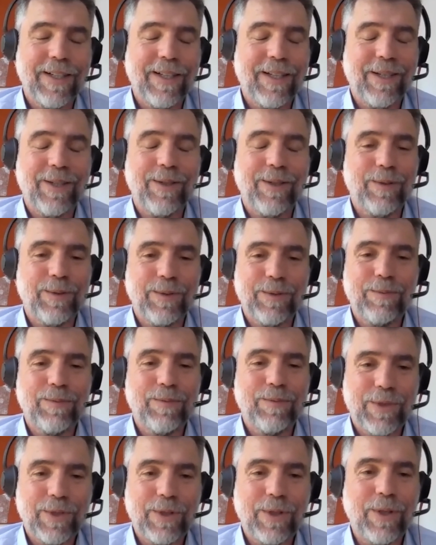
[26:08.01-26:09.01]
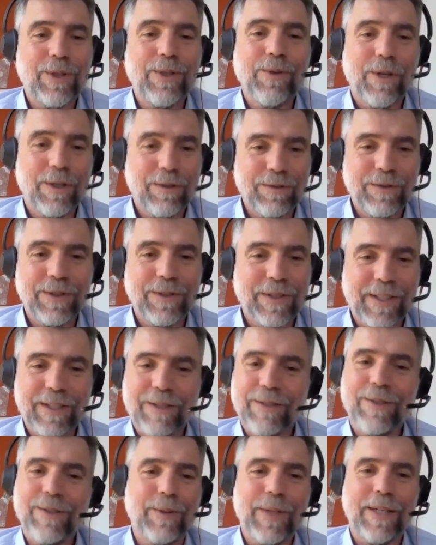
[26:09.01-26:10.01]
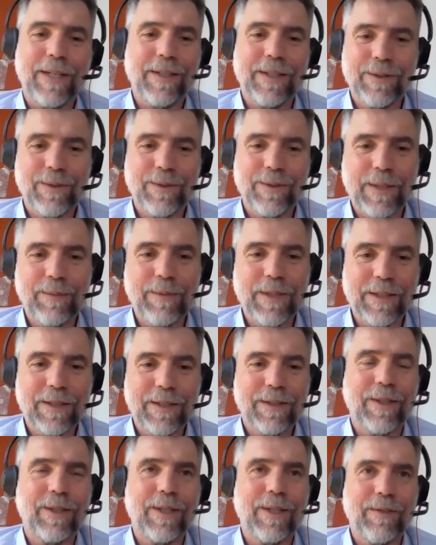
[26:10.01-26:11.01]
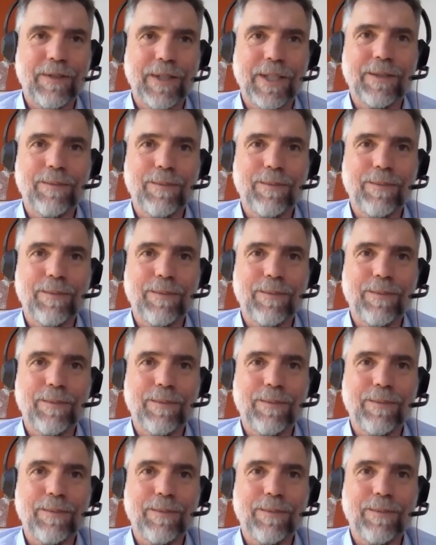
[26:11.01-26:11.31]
it'll turn you off, you think, oh, wow, there's way many side effects.